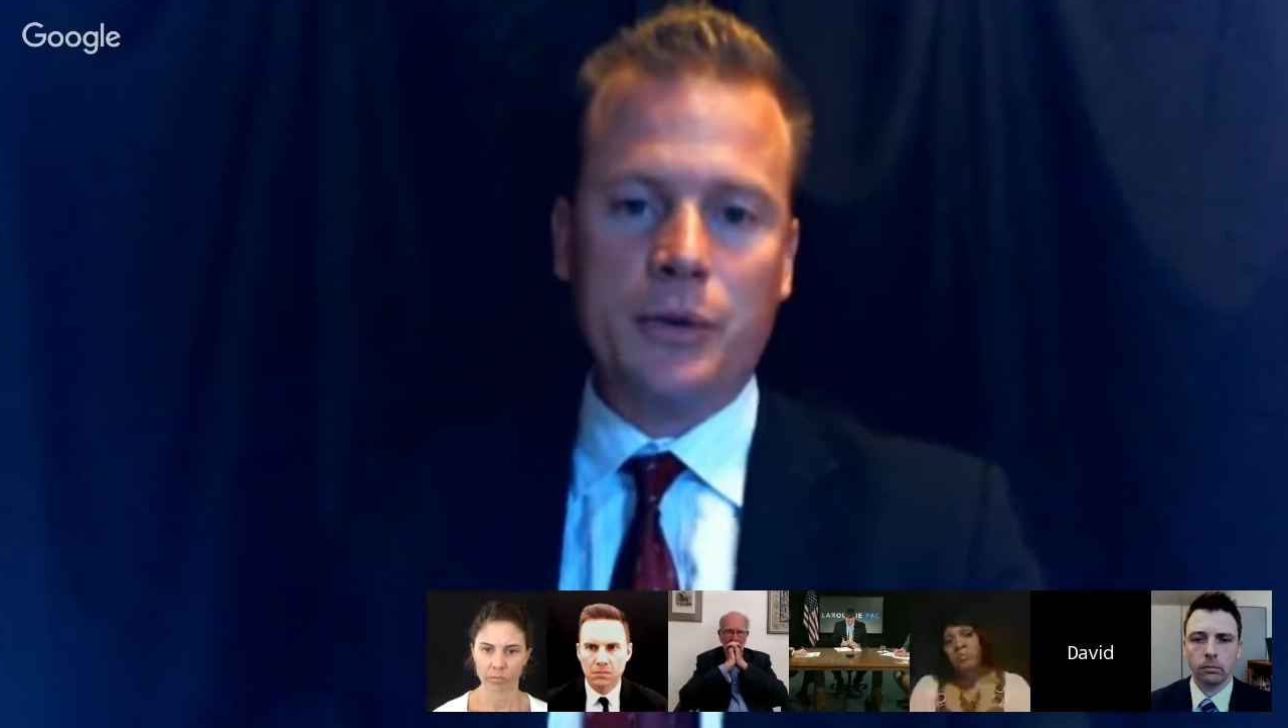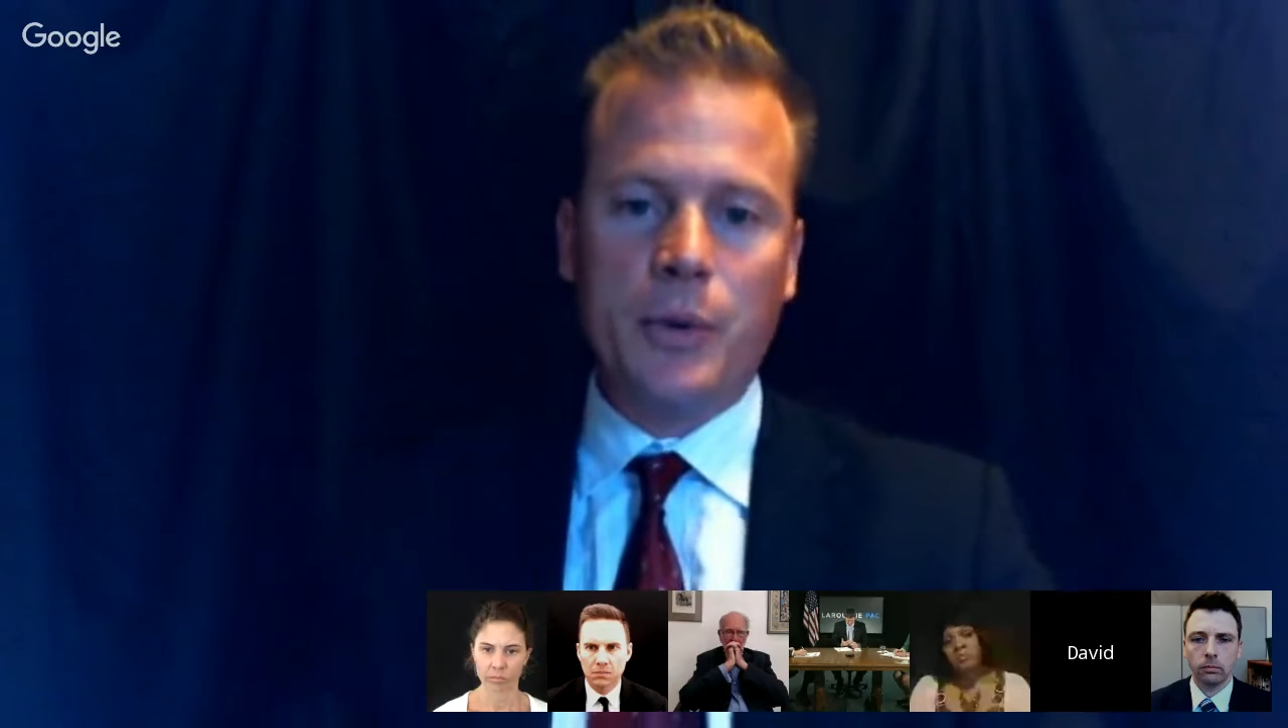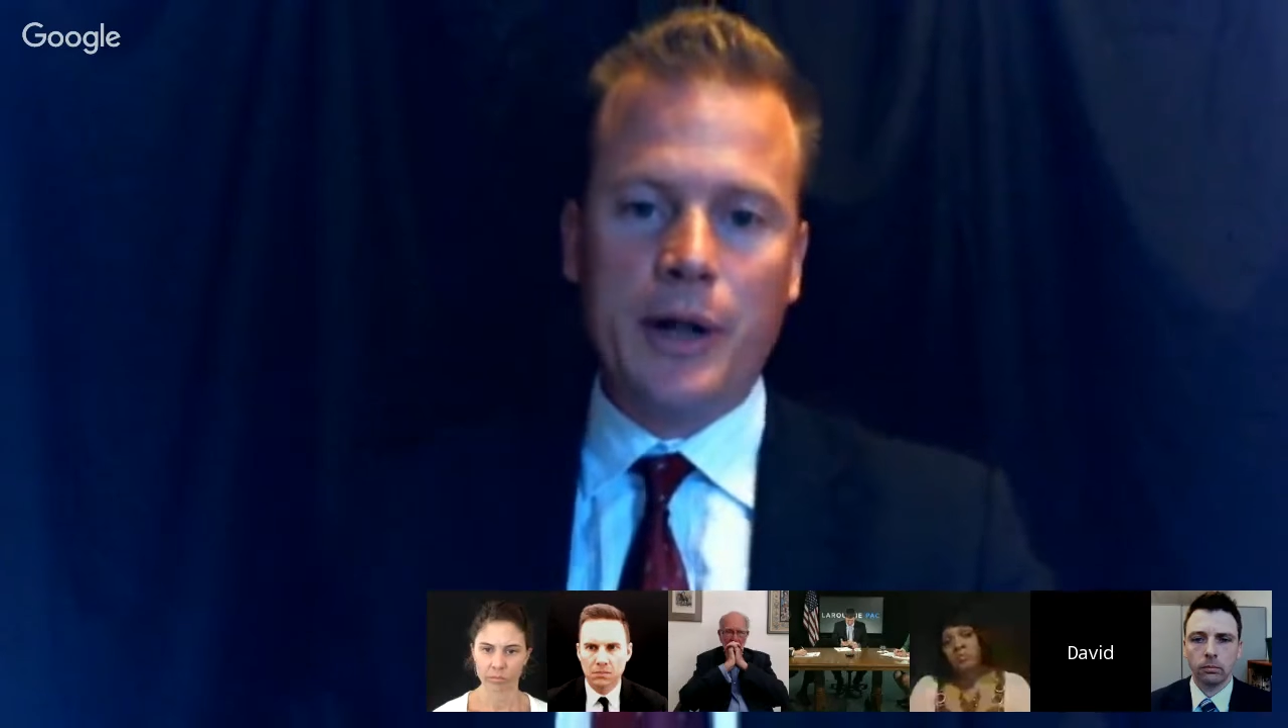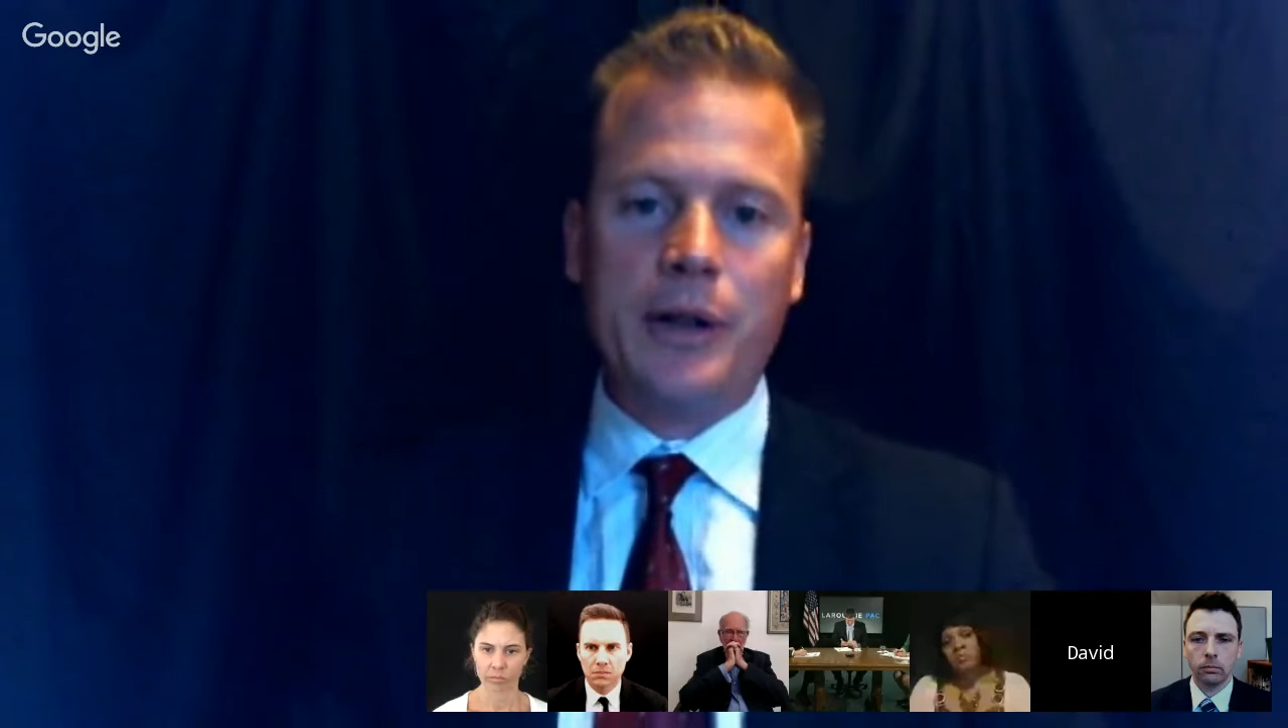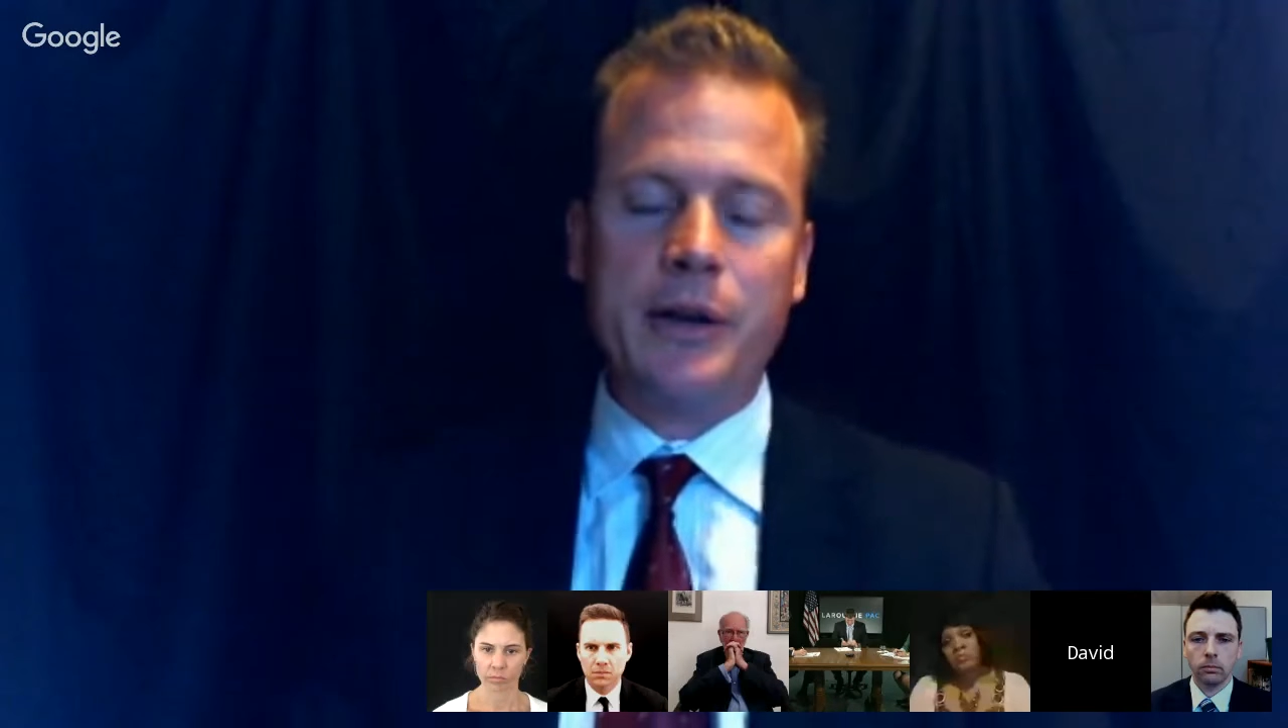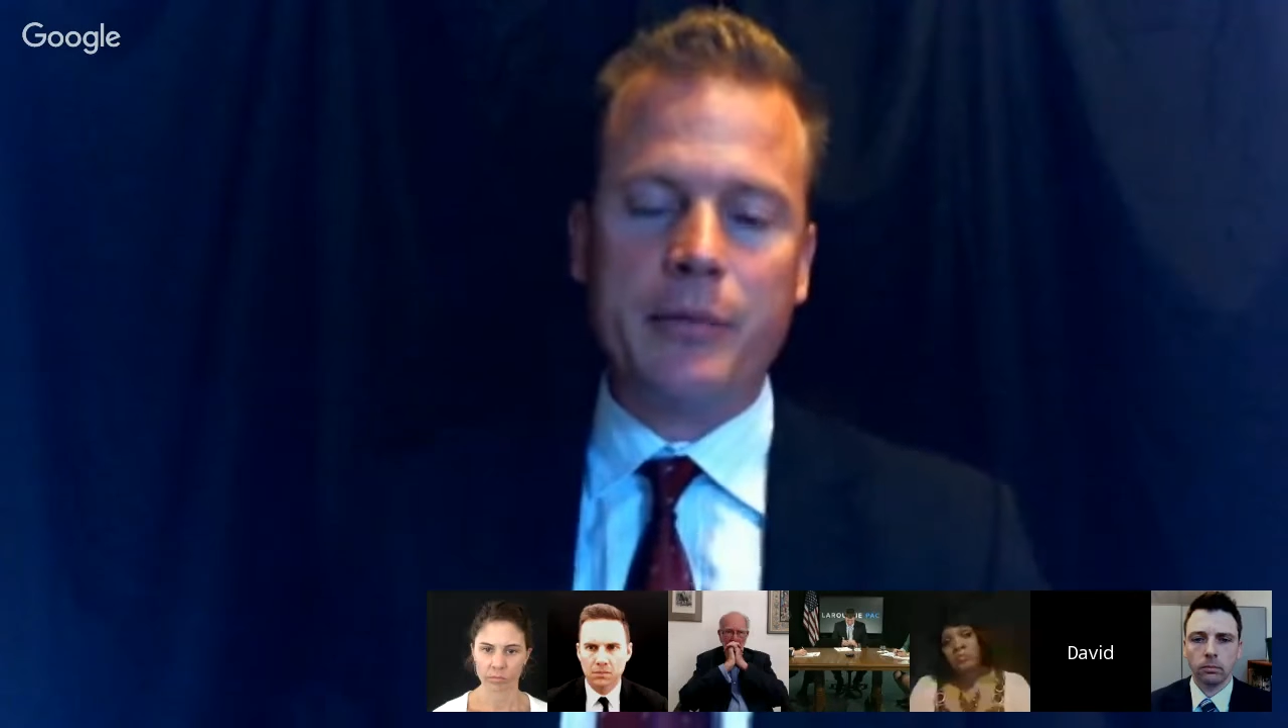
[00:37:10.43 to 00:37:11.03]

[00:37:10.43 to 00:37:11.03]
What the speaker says: relative